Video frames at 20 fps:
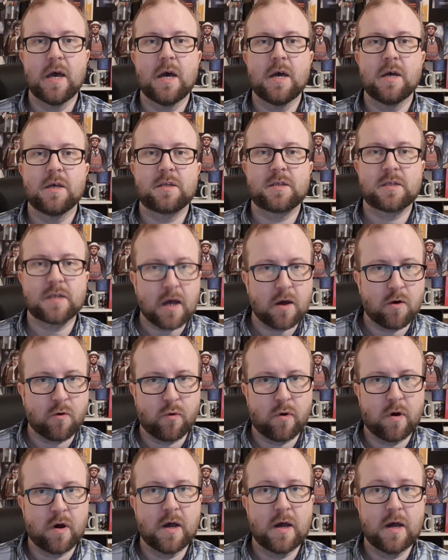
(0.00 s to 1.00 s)

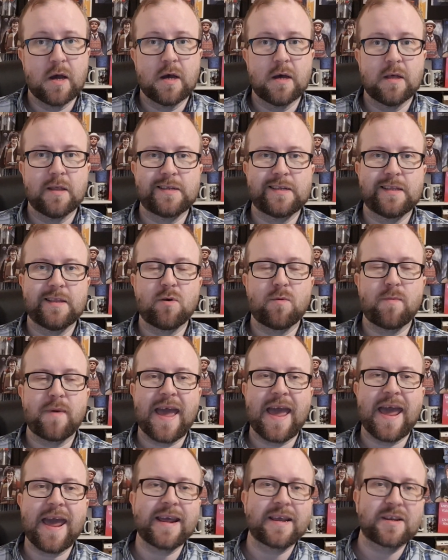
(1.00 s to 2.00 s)
So there's a little bit
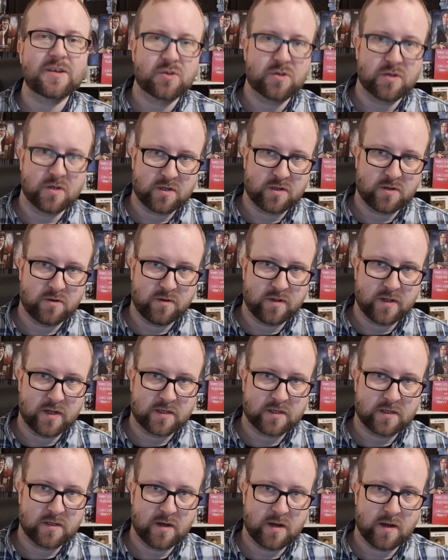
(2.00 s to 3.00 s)
extra to
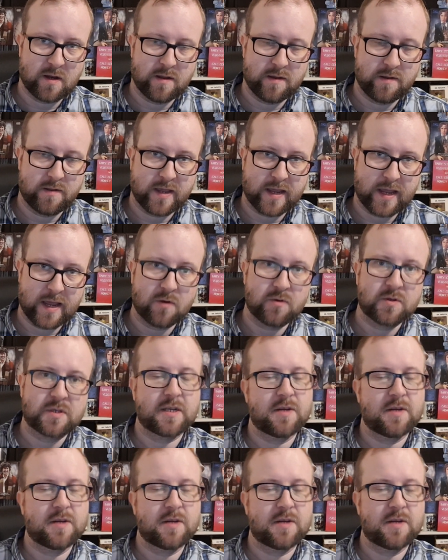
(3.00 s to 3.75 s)
this than anything else,